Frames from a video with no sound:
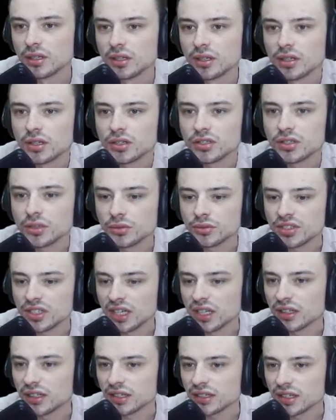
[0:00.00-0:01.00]
Just don't say
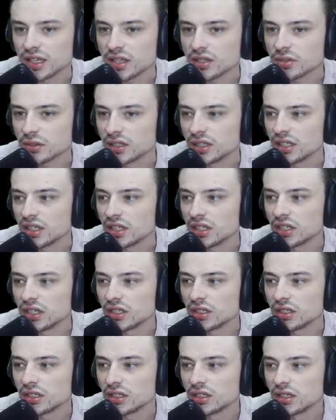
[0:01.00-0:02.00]
it like that. So I need
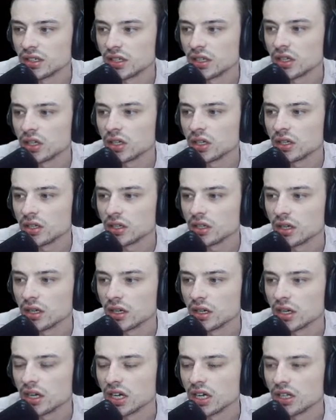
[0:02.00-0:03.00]

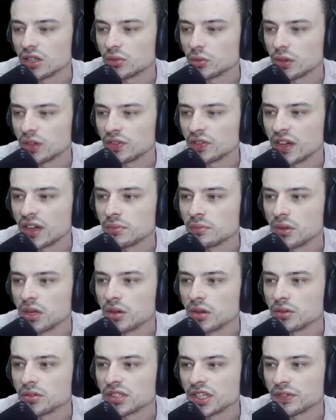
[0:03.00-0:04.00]
uh, 25
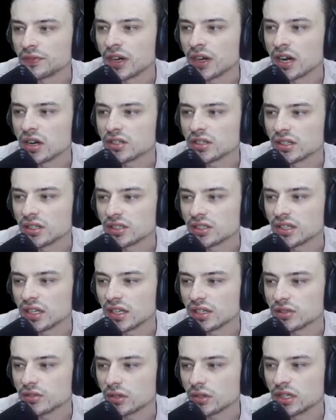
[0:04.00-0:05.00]
bones. I fires the us
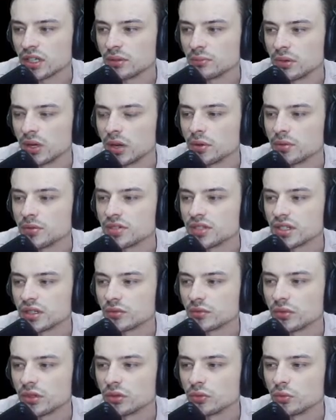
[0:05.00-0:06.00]
dance. So I need bones and,
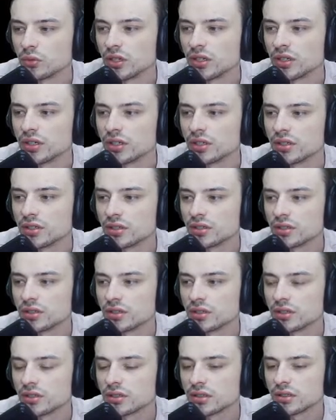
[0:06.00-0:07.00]
and wood.
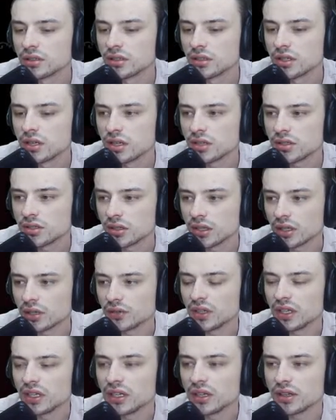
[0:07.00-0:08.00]
So I don't have
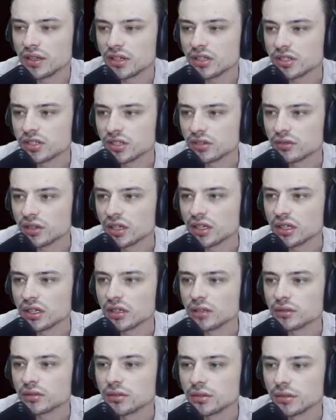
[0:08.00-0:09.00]
any of that shit right
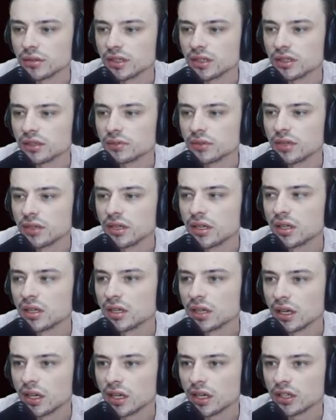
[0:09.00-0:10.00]
now. Okay.
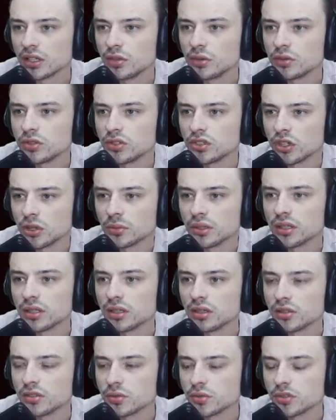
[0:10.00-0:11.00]
I can do a sermon though.
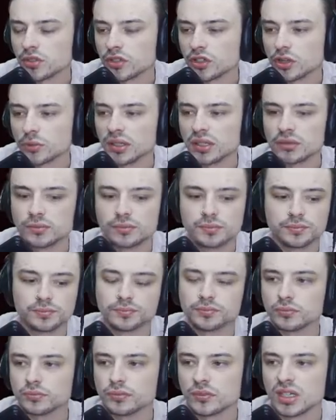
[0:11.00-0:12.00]
Let's do a sermon.
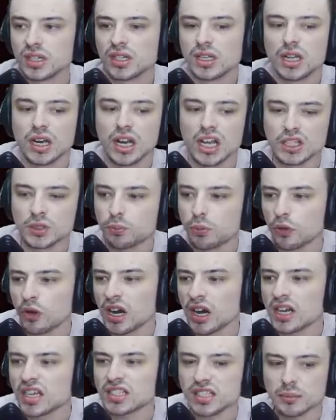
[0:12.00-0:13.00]
Let's praise the